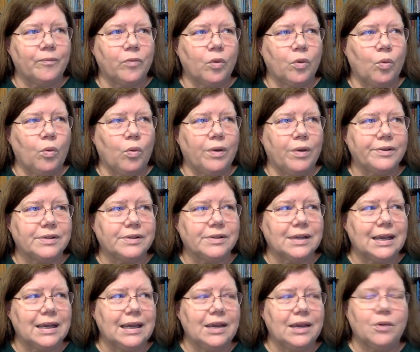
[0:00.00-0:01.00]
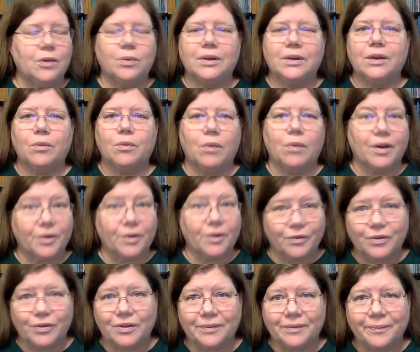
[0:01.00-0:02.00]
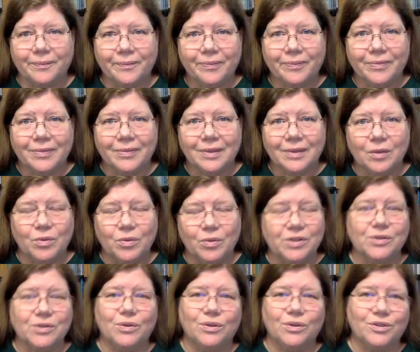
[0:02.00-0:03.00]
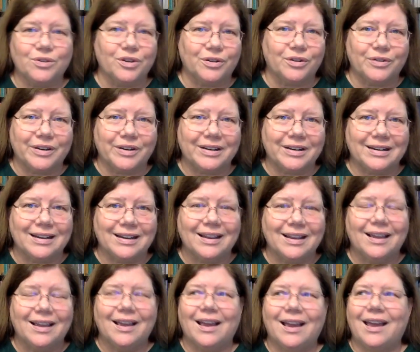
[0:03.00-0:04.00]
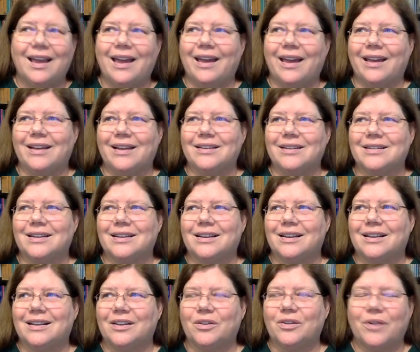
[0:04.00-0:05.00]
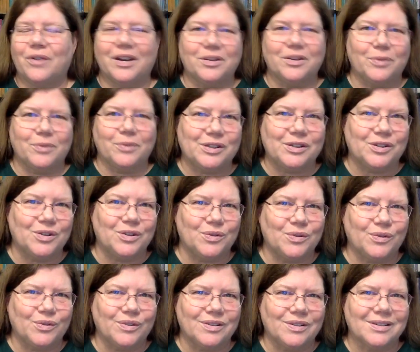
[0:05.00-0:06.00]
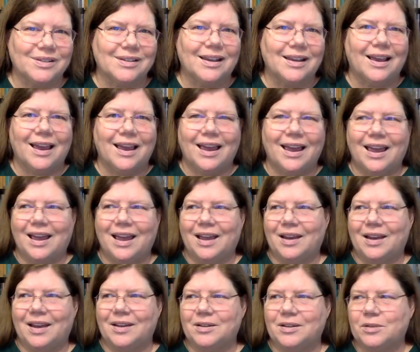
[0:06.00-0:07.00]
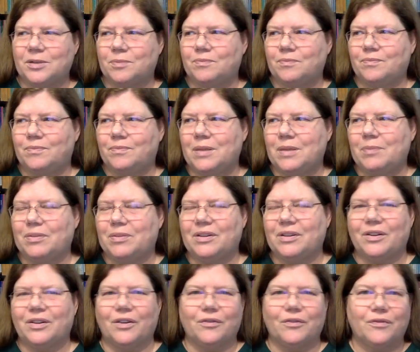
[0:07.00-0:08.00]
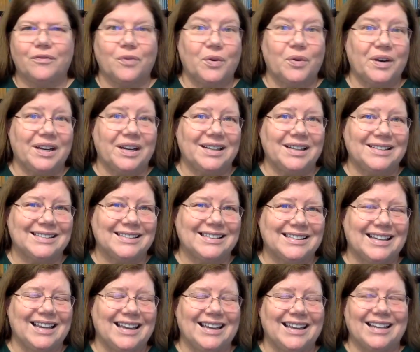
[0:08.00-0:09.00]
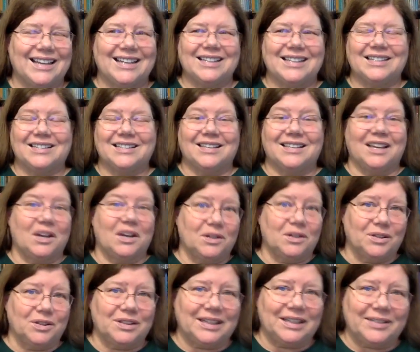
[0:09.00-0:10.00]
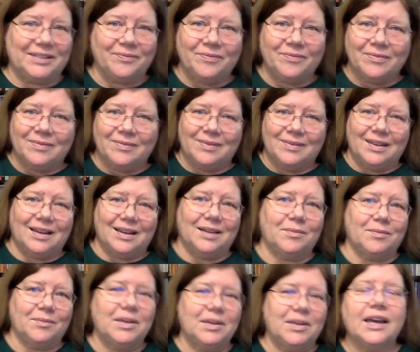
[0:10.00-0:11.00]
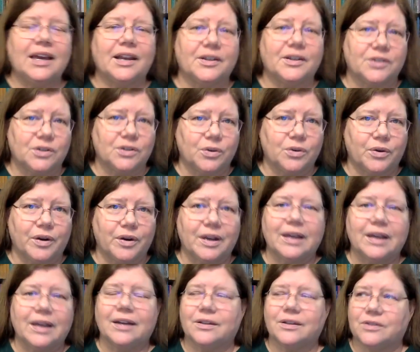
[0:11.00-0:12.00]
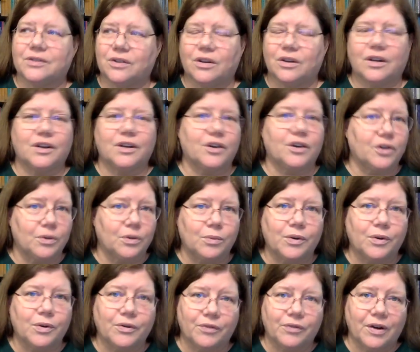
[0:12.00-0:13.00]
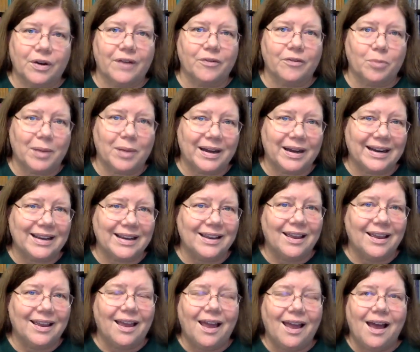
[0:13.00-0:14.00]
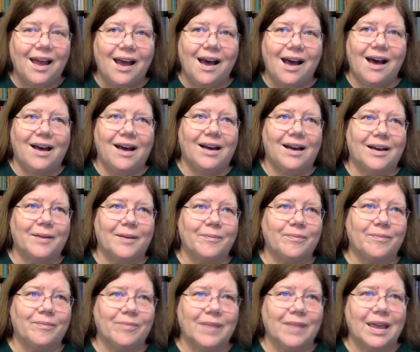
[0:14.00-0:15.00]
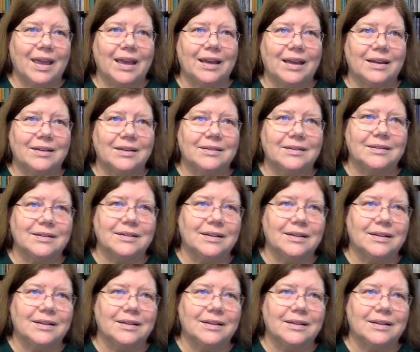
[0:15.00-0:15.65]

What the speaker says: was equally wonderful with school children and graduate students and people in their 40s and the elderly. He had a story and a song and a good word for everybody. And